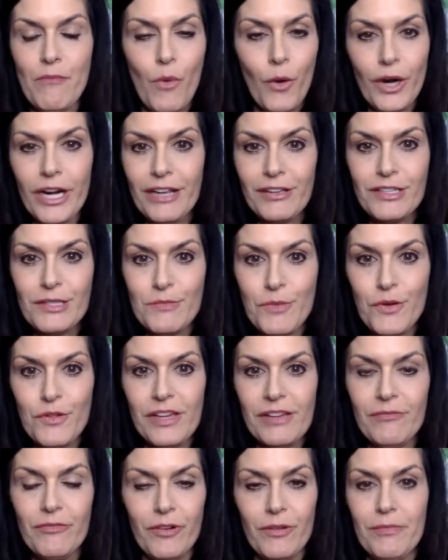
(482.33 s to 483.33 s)
morning
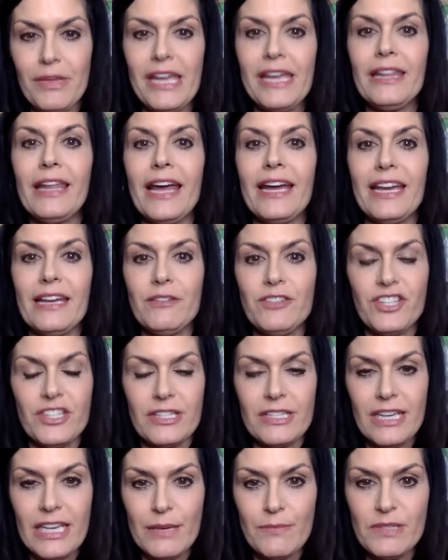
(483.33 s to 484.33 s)
smoothie for me like it
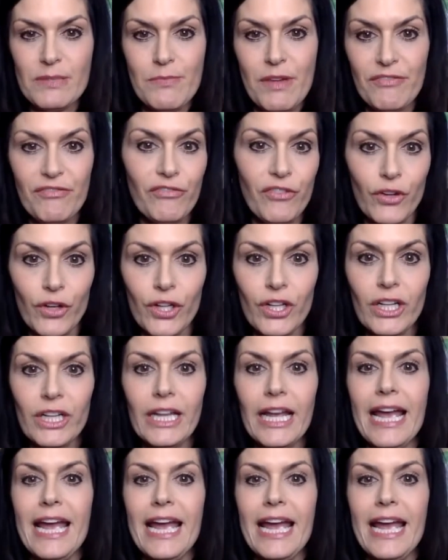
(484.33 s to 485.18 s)
just keeps me full